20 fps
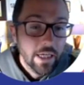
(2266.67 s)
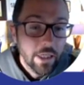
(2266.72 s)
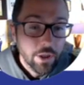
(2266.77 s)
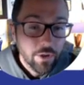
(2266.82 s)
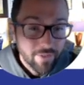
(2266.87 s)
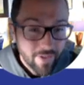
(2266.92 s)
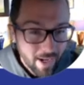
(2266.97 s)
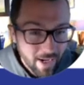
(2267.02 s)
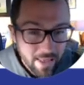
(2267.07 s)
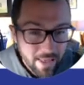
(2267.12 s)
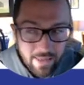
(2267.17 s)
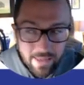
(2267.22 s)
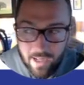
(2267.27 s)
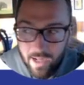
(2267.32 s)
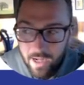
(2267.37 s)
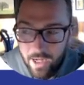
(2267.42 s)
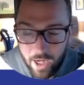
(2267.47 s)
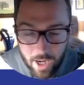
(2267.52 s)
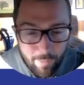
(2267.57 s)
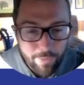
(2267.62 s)
You've got a
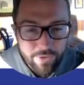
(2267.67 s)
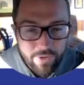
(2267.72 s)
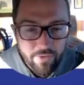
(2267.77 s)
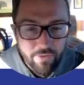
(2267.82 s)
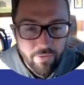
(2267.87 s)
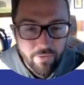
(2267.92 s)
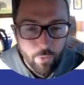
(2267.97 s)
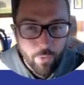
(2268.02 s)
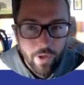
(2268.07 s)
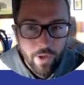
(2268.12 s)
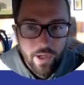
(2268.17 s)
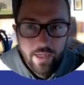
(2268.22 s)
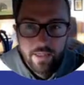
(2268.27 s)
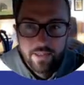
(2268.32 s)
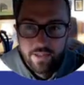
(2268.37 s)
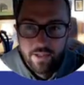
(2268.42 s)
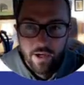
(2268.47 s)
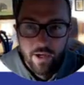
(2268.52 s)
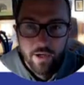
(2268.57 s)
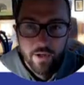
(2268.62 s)
couple different
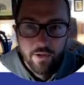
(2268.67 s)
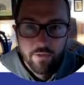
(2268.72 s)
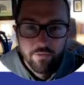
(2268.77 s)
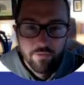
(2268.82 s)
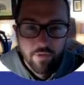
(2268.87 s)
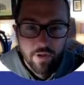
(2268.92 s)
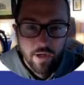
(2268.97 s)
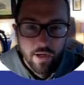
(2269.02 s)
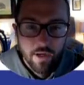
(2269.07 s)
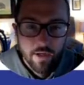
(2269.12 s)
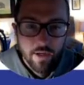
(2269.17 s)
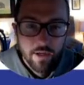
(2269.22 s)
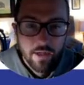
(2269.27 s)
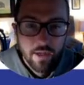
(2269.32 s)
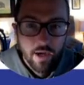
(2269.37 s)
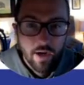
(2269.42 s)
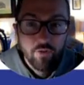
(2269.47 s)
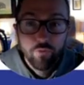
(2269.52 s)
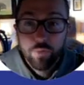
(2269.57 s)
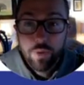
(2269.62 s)
ways of
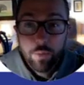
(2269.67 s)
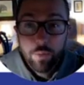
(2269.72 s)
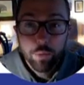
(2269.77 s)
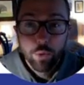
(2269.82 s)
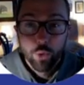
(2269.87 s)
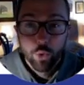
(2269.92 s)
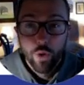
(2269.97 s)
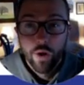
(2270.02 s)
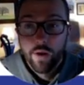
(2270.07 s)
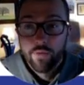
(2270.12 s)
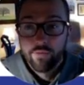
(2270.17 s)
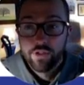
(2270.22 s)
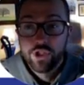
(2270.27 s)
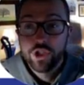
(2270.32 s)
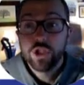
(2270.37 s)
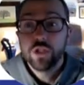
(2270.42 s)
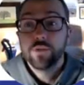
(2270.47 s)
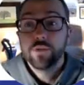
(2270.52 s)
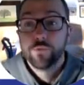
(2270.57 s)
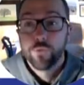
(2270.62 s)
people who have
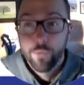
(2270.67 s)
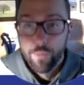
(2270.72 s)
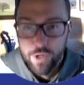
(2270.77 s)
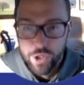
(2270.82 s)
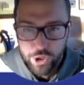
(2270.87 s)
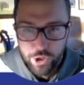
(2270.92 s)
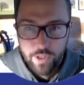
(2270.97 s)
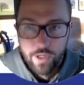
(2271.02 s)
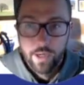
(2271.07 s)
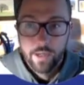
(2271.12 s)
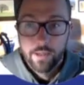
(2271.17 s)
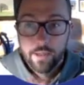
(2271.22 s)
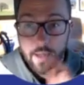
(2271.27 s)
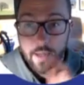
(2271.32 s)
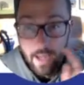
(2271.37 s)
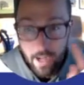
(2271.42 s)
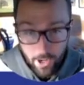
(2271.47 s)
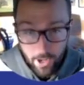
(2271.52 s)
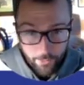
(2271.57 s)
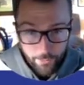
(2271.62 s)
achieved remission.
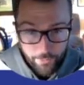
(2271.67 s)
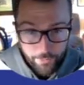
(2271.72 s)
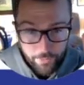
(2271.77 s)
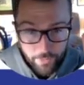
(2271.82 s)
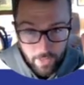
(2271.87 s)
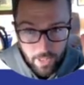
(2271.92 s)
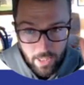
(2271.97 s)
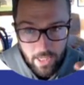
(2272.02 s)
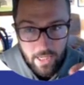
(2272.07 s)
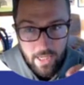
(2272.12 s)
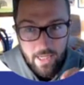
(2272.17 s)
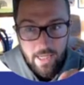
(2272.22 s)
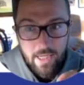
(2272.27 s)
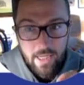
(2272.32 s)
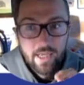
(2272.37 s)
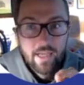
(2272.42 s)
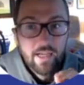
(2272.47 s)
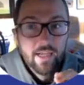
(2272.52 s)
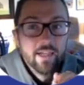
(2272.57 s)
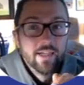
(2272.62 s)
Now,
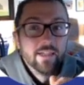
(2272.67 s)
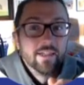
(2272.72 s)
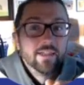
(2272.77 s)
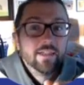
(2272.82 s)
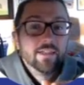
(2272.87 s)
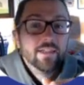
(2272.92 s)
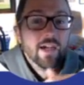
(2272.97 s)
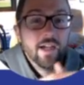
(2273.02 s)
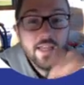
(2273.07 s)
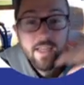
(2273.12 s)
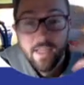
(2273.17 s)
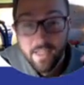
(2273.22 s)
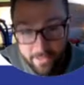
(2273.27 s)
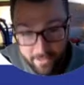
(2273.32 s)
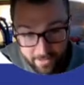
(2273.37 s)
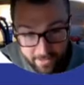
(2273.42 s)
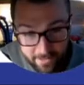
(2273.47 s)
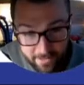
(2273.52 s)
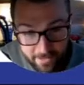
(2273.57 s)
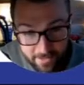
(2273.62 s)
again,
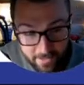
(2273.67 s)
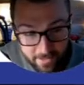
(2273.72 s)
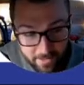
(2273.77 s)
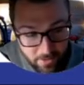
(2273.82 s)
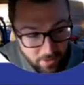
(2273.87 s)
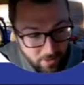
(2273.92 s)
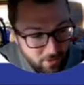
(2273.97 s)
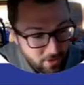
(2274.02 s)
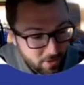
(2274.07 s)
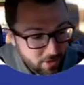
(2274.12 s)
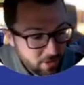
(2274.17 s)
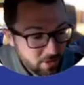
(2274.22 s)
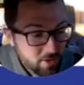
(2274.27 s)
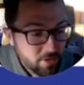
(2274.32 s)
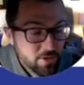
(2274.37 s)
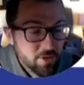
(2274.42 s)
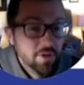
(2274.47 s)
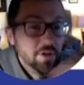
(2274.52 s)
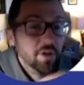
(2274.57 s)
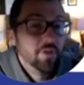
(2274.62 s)

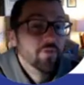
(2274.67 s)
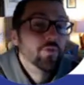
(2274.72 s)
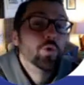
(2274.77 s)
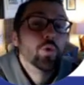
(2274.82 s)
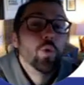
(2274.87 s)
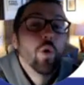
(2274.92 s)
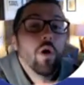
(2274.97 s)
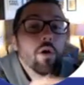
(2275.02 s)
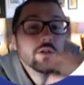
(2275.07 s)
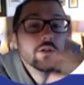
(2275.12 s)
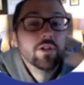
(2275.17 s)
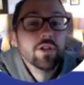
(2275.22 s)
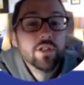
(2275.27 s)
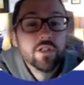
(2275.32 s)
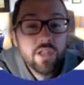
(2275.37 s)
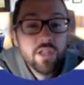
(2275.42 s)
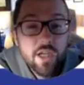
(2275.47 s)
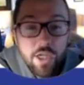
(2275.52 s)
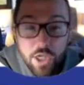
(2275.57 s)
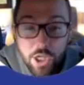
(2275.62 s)
if you are to
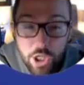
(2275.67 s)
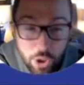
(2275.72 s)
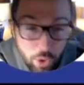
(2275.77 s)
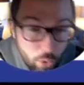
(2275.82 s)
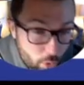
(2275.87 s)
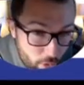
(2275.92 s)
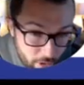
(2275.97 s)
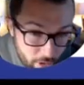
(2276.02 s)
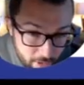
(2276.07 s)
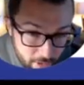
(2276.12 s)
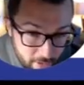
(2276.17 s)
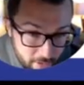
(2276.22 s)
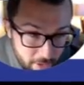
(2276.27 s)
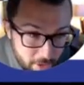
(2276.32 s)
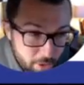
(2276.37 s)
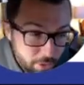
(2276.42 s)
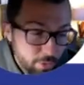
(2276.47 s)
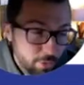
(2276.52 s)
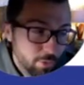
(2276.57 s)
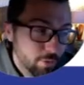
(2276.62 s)
say cure,
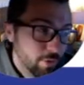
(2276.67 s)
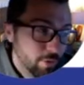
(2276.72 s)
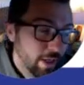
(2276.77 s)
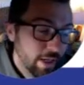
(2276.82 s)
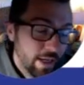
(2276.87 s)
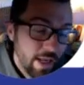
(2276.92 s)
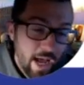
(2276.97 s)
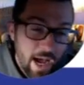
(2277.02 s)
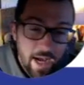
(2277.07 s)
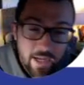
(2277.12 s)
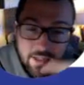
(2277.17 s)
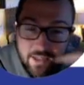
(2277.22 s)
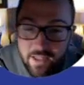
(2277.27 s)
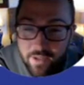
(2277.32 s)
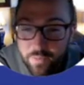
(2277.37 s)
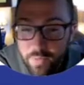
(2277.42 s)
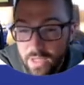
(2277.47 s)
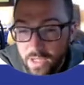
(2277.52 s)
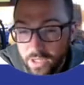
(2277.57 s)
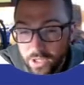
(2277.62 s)
it has to
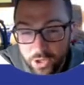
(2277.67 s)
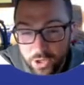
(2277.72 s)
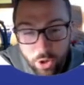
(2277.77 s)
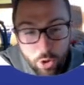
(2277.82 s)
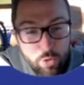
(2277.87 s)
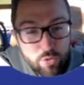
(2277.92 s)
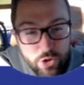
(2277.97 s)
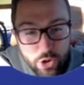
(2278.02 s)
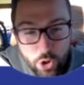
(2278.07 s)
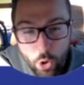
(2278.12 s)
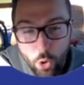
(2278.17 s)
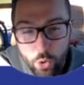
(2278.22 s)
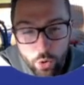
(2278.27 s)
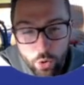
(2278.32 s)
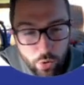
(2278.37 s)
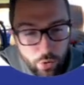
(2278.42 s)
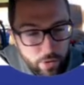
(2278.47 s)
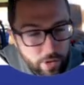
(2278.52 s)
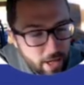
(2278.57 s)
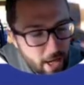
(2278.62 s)
be so
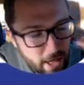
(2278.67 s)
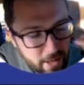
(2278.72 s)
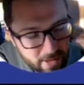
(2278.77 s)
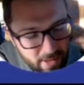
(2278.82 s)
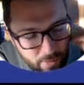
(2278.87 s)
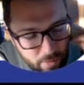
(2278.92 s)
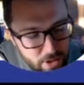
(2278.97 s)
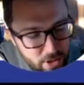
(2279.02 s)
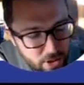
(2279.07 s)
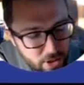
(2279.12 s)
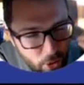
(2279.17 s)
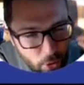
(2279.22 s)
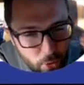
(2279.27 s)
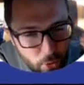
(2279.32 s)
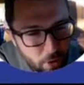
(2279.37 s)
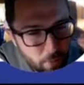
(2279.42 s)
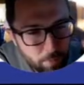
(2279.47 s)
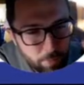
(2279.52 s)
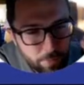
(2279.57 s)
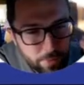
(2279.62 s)
total, it has to be so
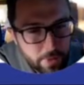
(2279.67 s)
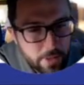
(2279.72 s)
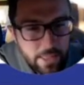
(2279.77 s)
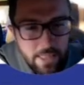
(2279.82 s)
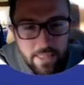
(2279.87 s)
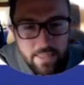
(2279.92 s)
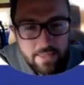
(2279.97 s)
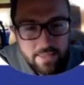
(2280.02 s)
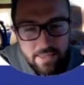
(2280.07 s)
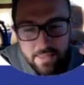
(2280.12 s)
complete